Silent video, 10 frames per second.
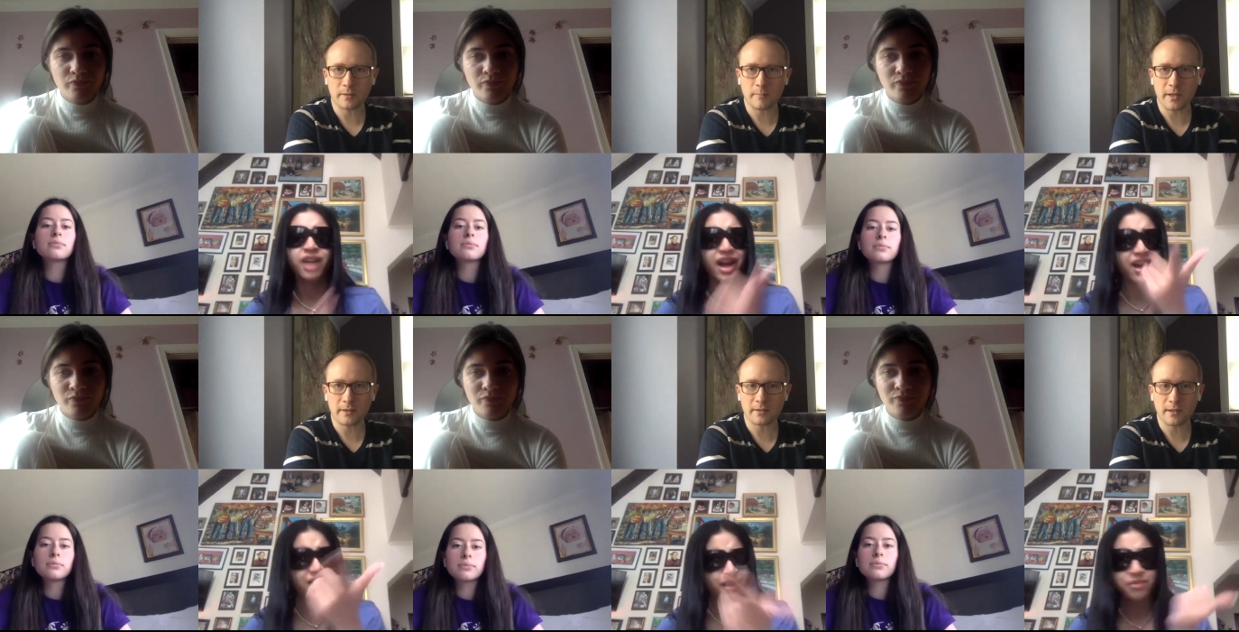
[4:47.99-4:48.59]

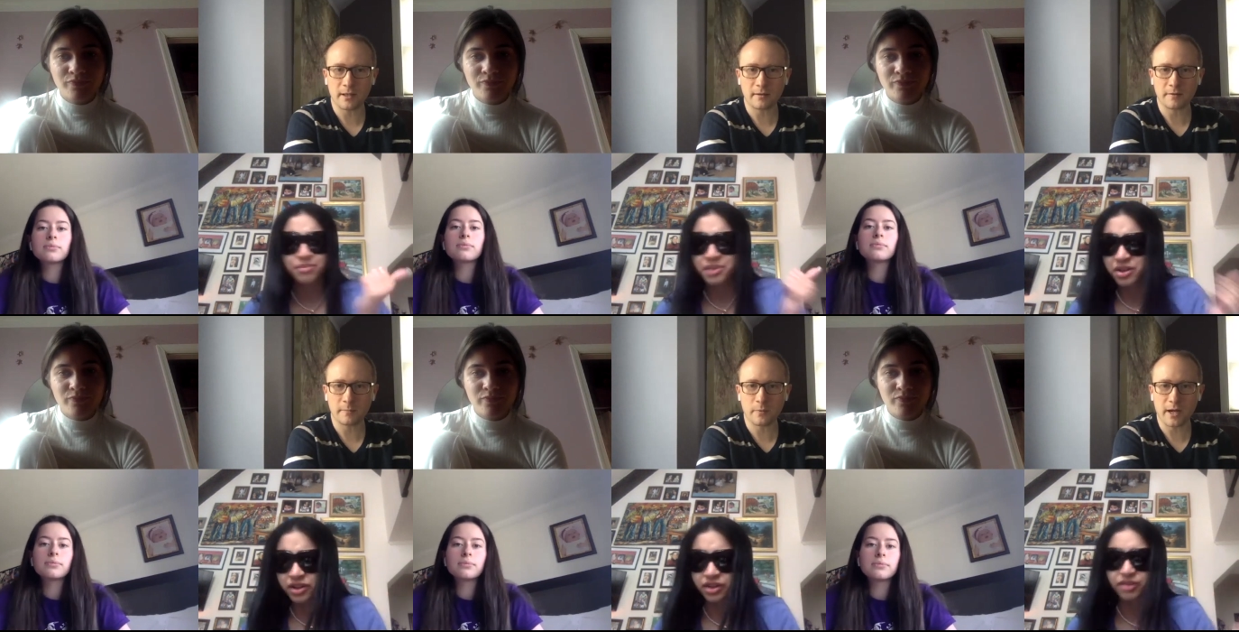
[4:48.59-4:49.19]
Speaker 1: mental health
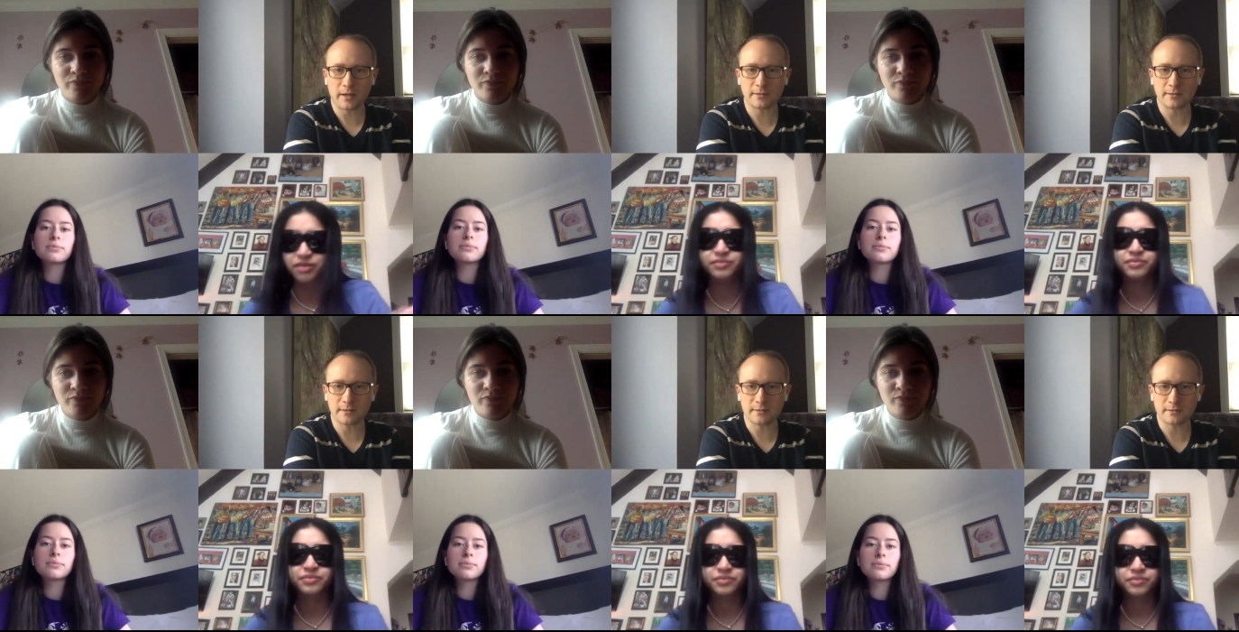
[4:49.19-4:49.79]

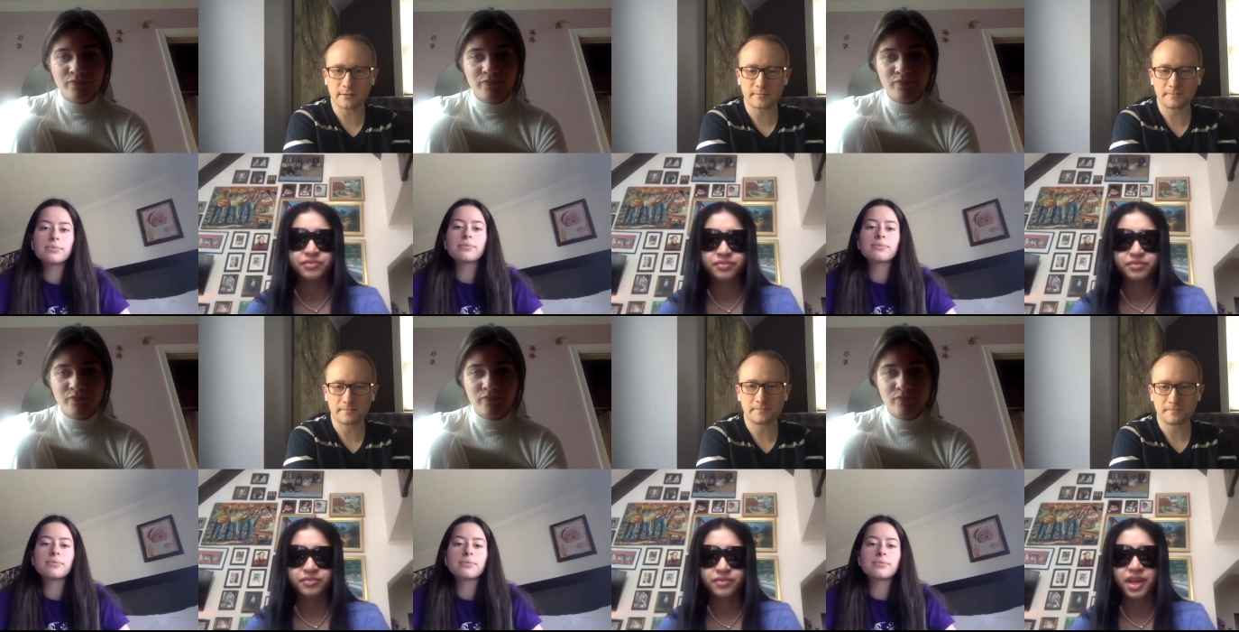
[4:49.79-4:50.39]
practices.
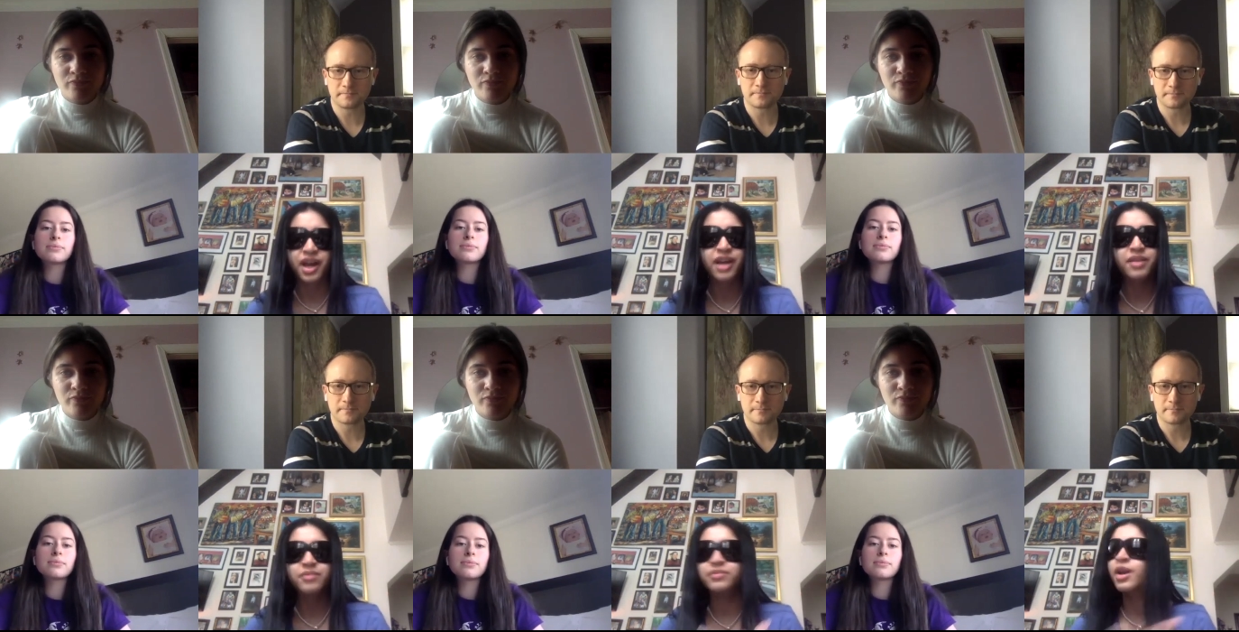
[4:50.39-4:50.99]
I
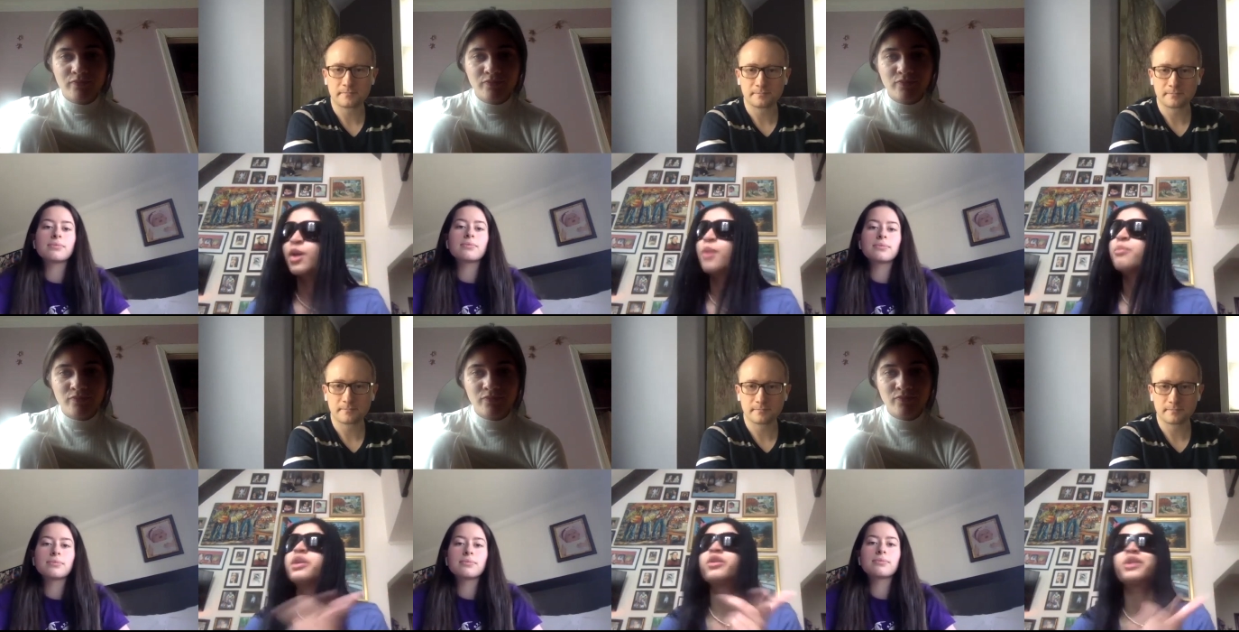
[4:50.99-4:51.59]

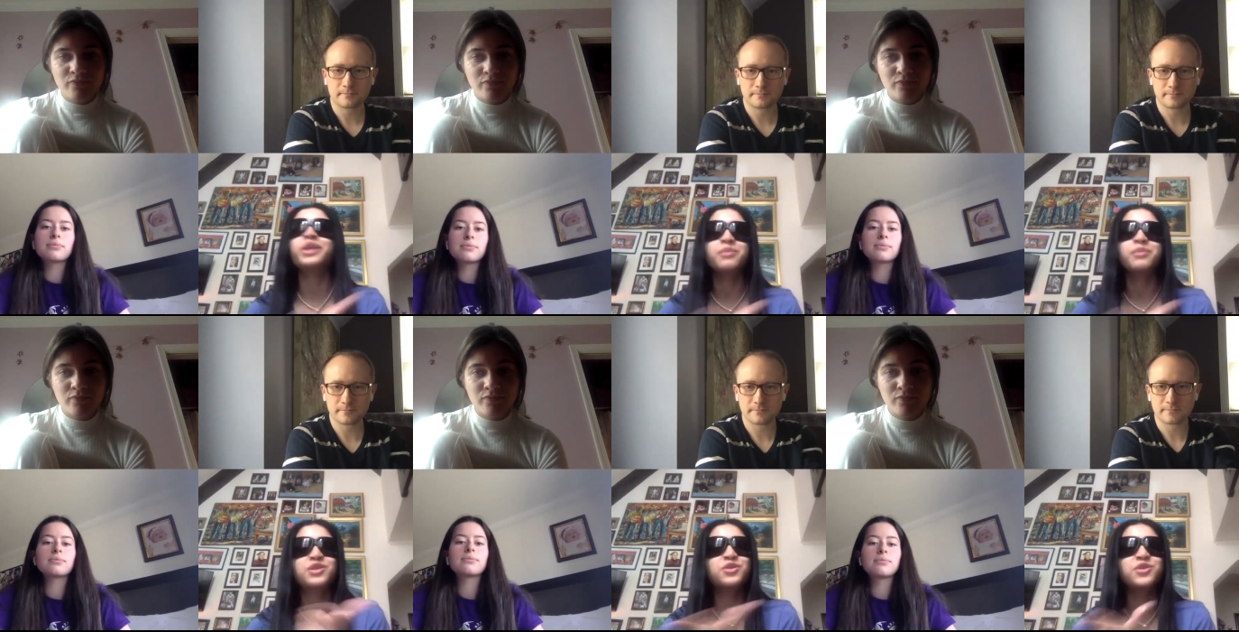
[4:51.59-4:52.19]
Speaker 2: period,
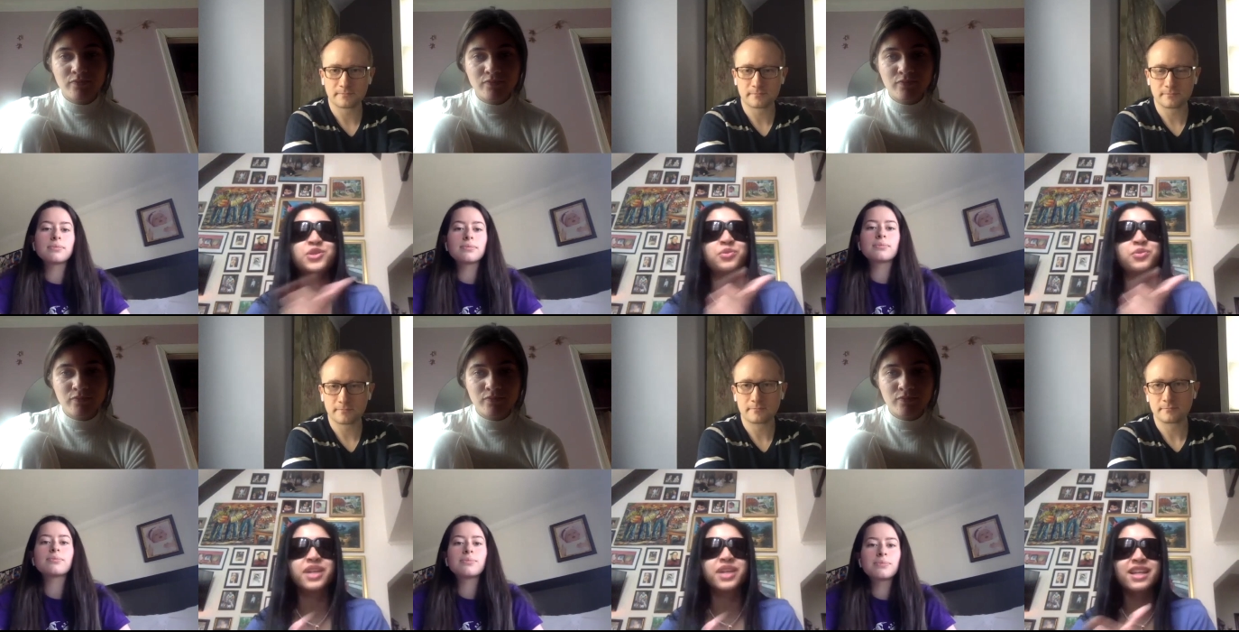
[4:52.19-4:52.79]
Mr.
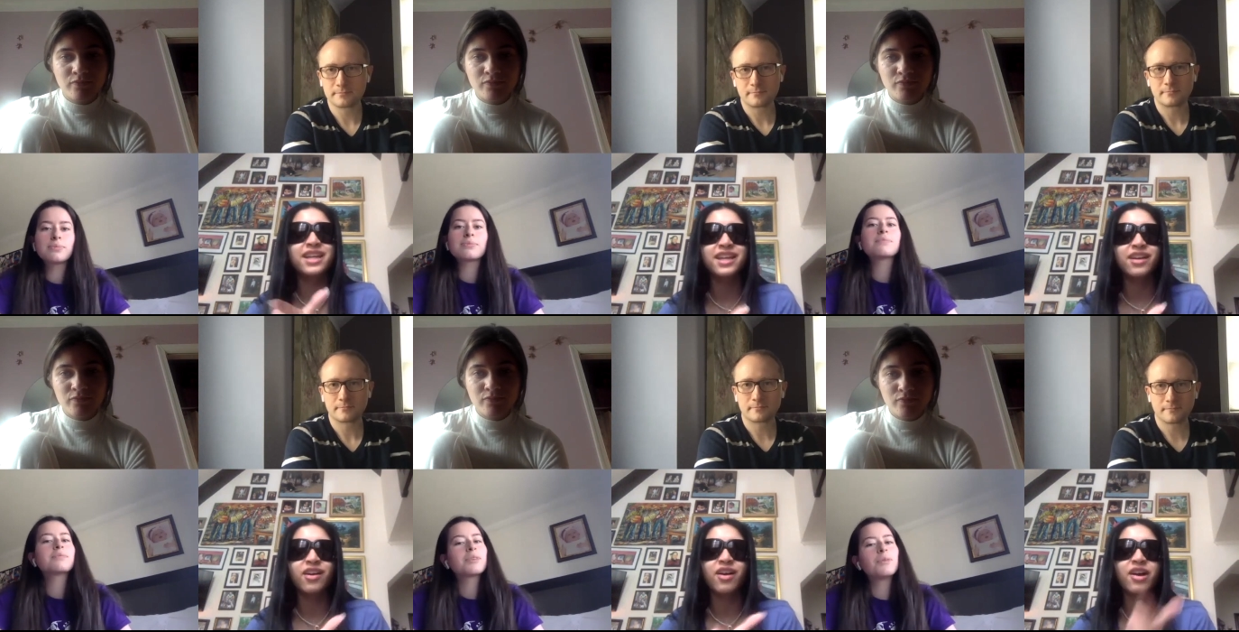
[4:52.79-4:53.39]
Sweeney.
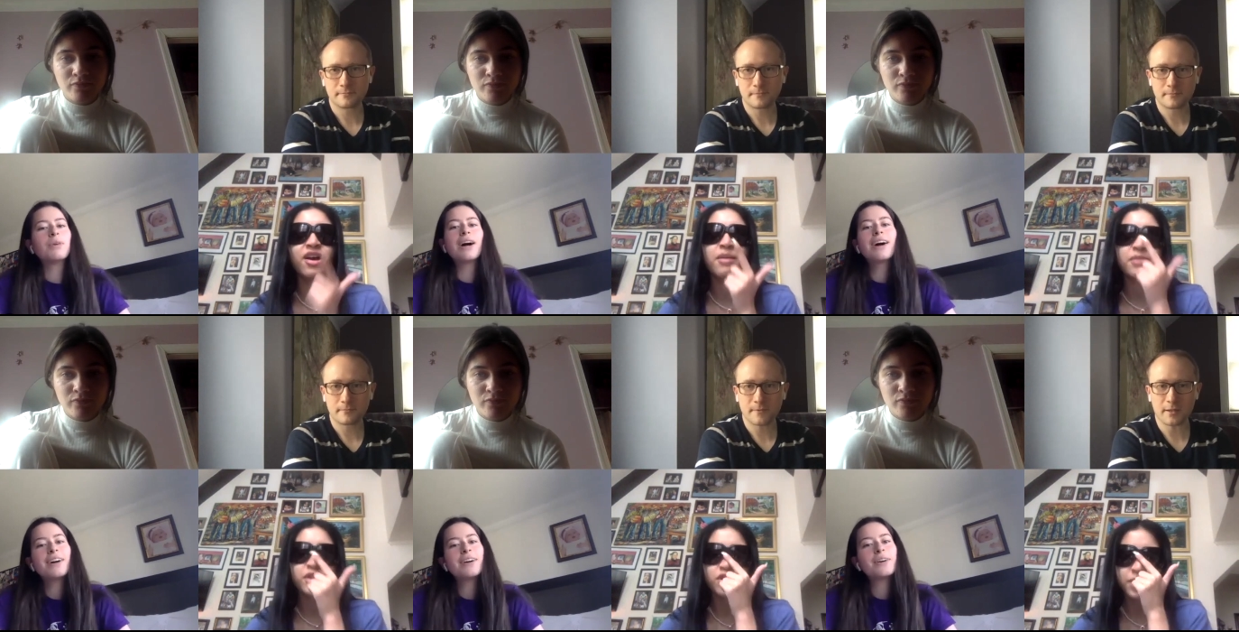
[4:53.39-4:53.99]
Oh, Mr.
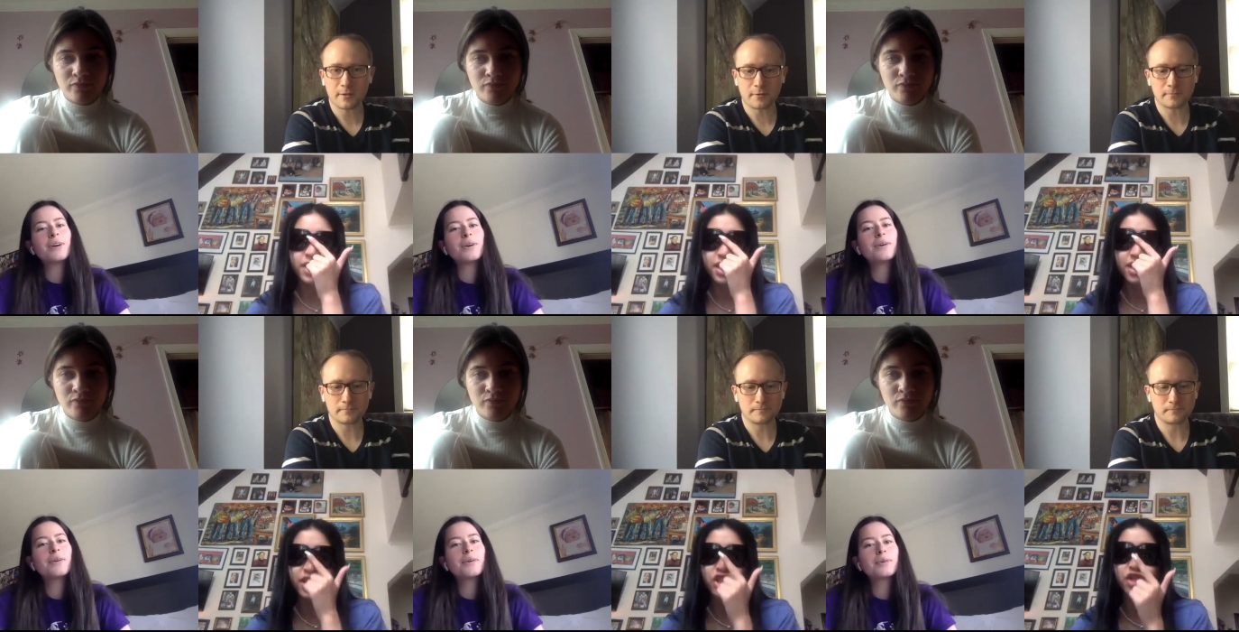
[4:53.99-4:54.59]

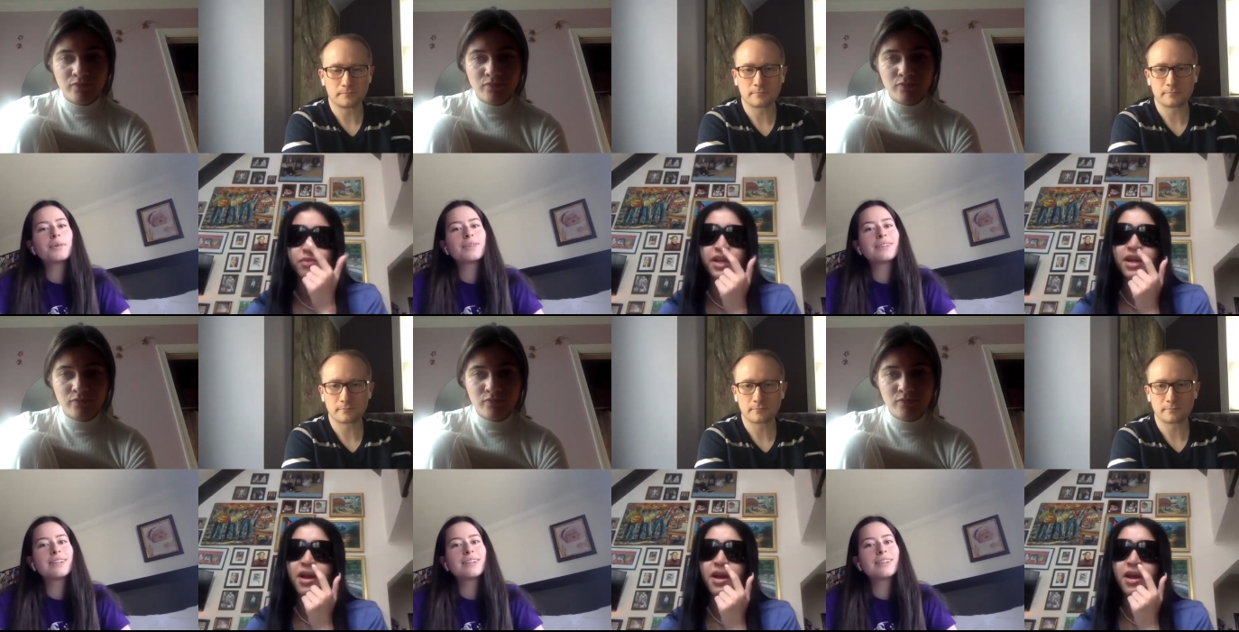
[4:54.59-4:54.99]
Wow.